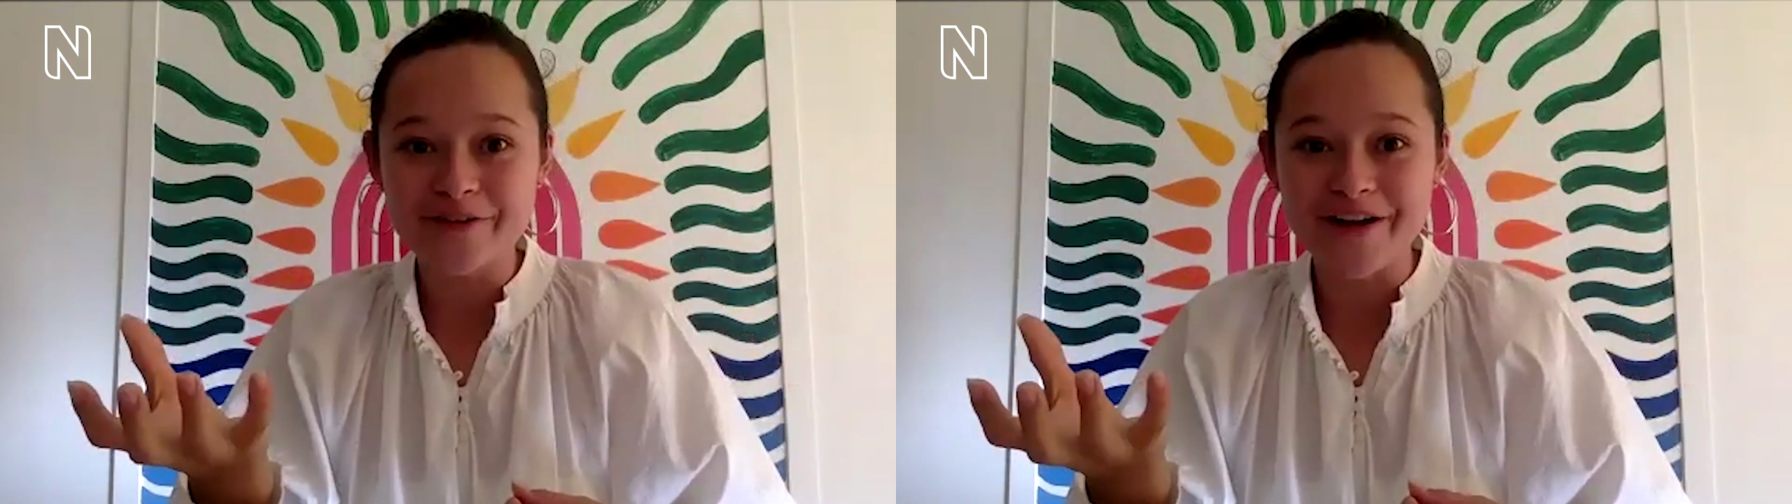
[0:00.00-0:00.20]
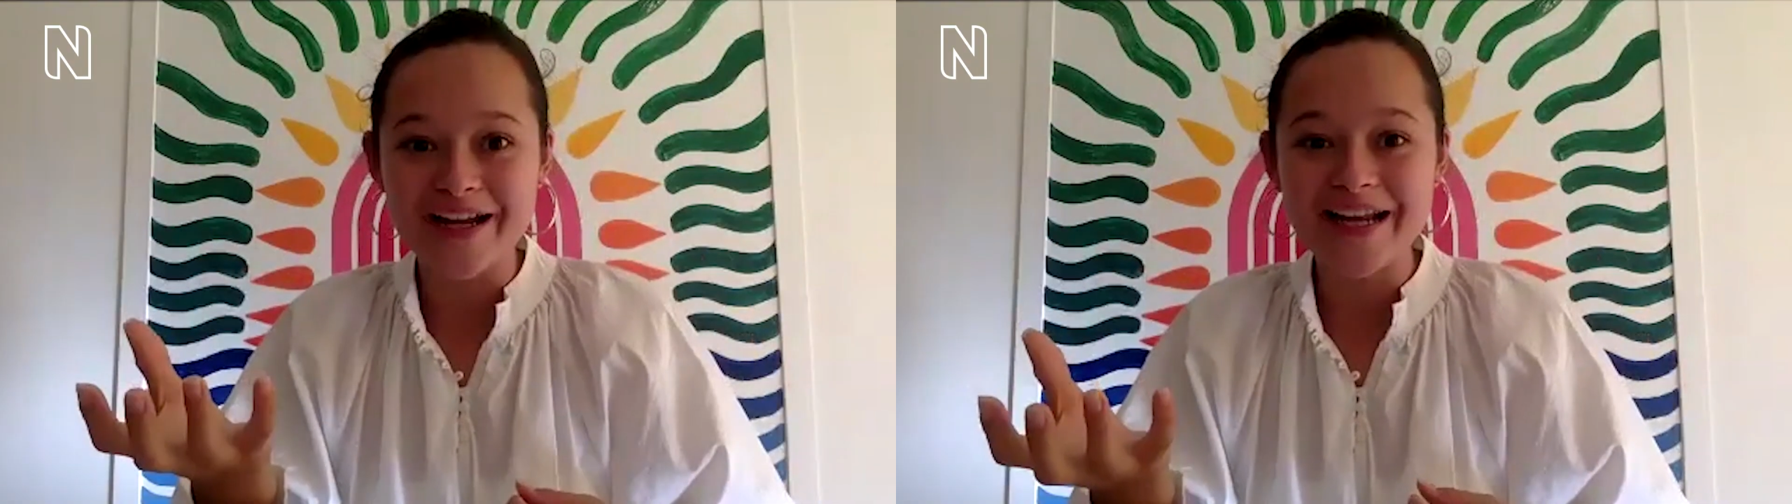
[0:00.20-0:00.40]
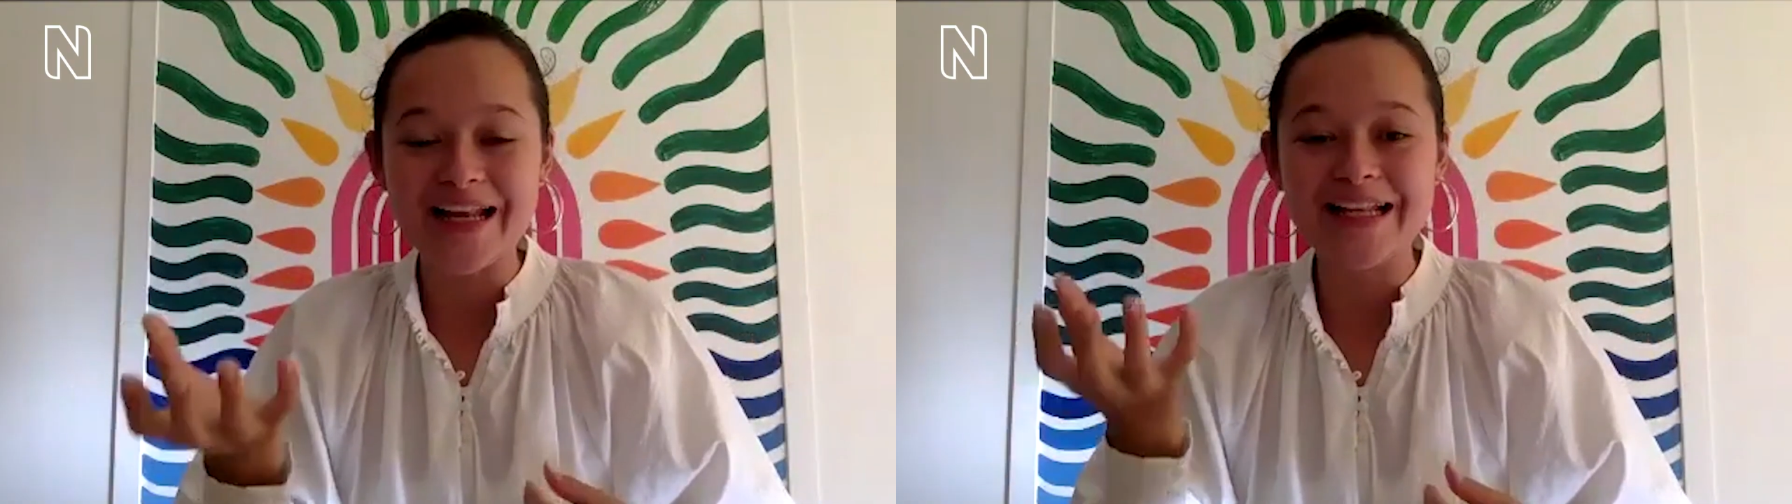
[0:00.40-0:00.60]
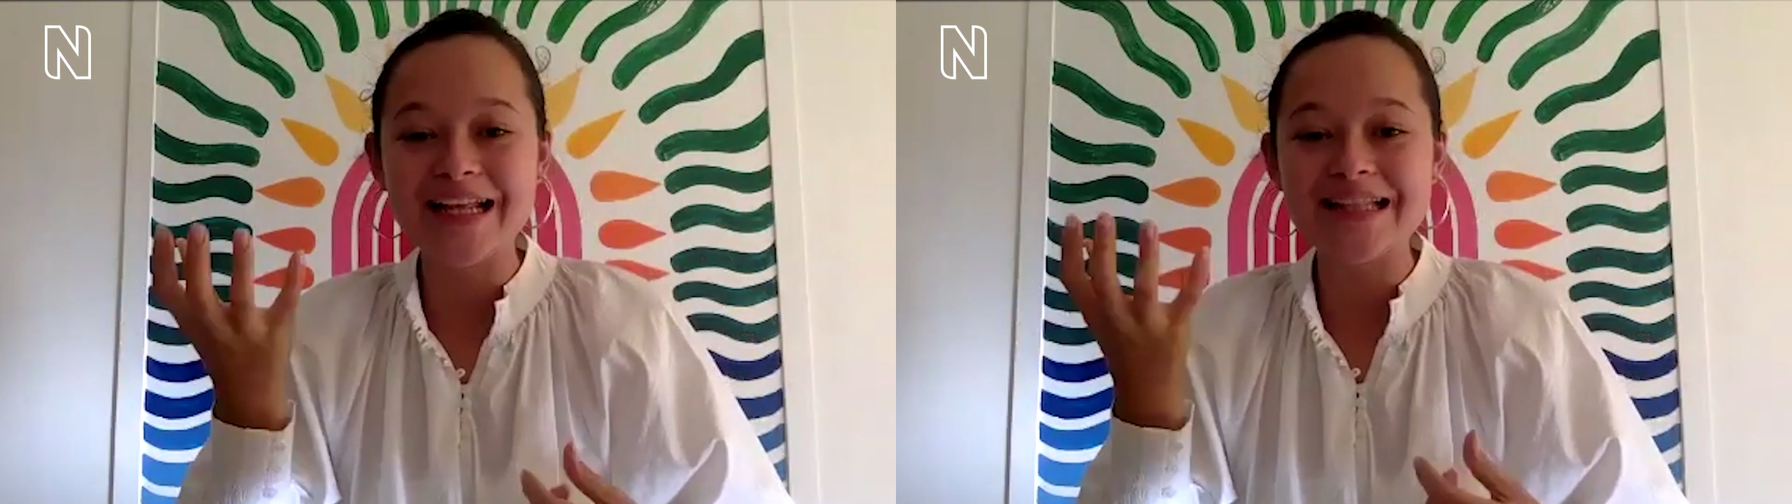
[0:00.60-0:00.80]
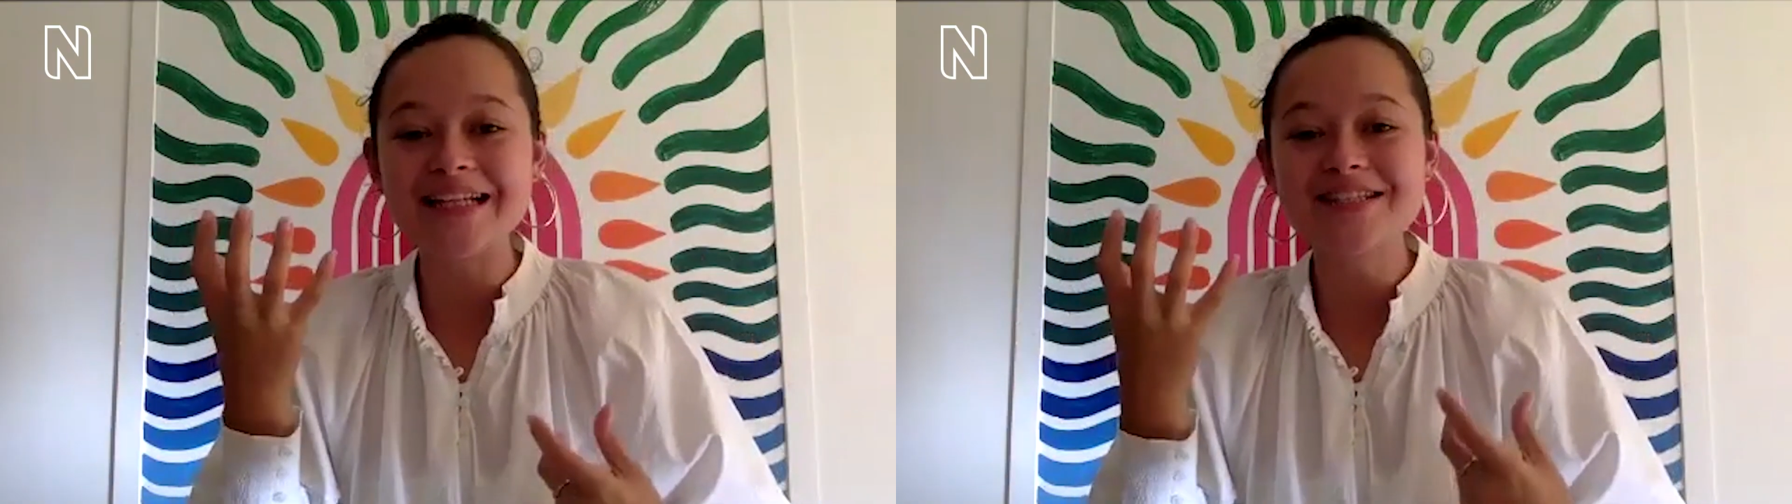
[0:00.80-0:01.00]
right
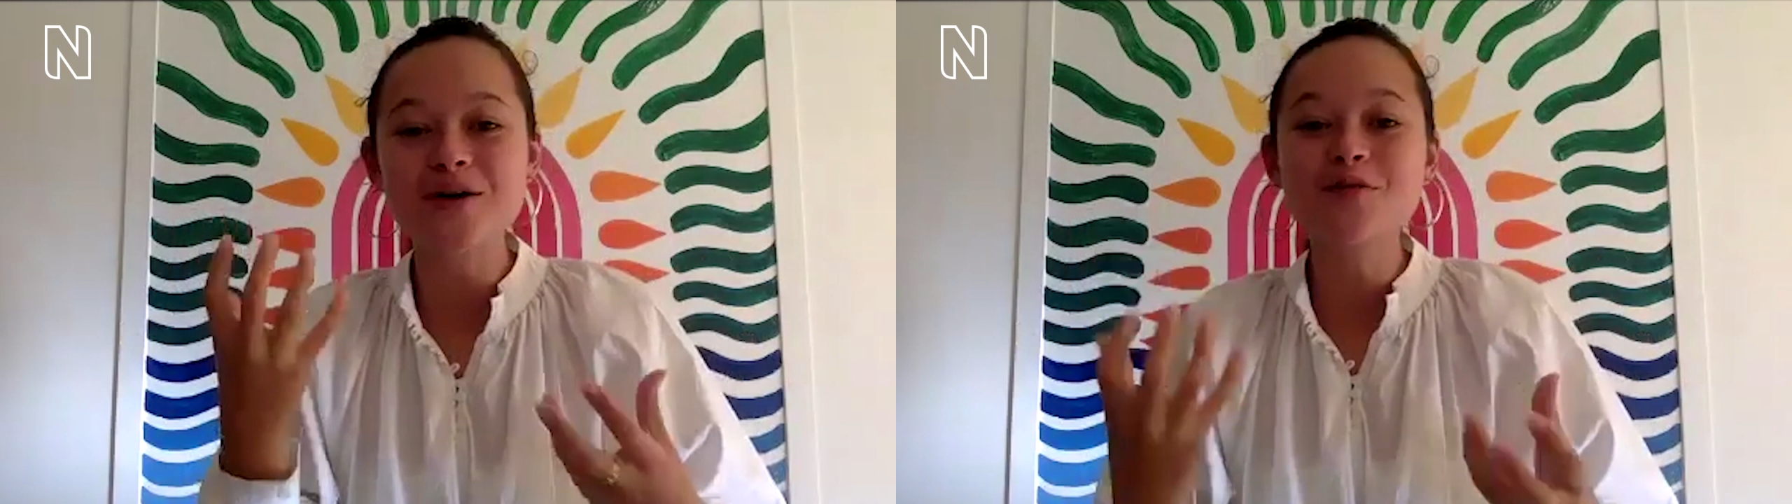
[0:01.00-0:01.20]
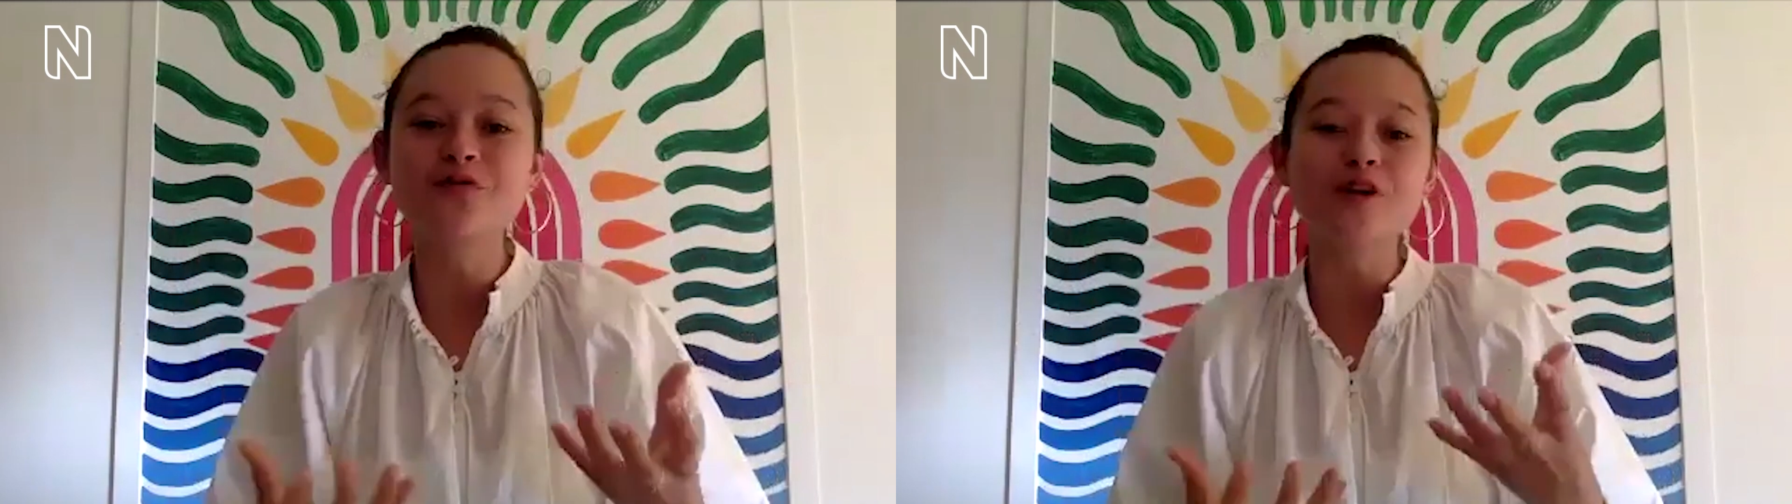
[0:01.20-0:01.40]
and and that's so